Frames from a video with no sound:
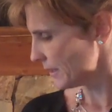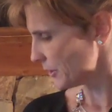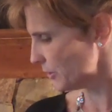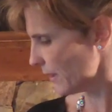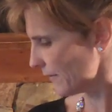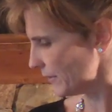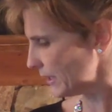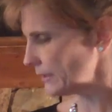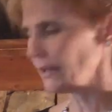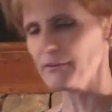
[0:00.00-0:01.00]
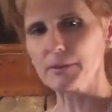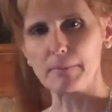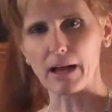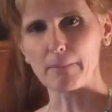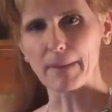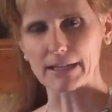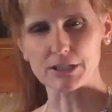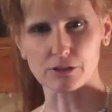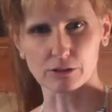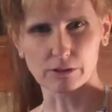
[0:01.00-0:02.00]
You have an unhealthy bowel
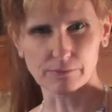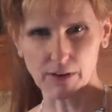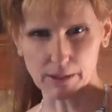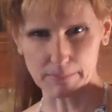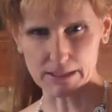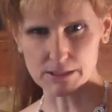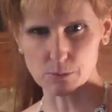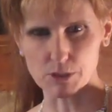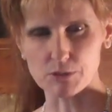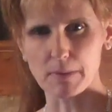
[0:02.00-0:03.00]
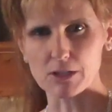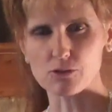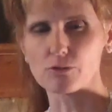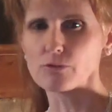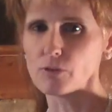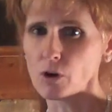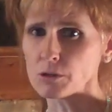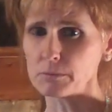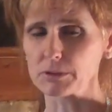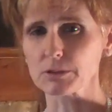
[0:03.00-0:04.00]
bacterial environment, which makes you
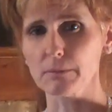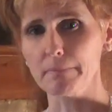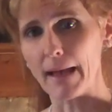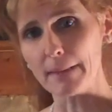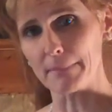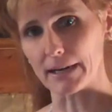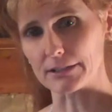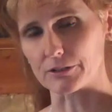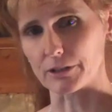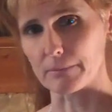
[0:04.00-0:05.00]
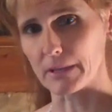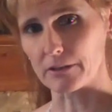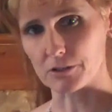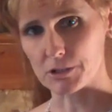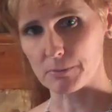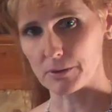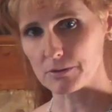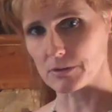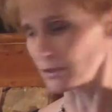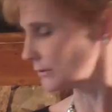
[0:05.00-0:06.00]
vulnerable to bad bacterium that you're
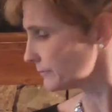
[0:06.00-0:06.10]
exposed to.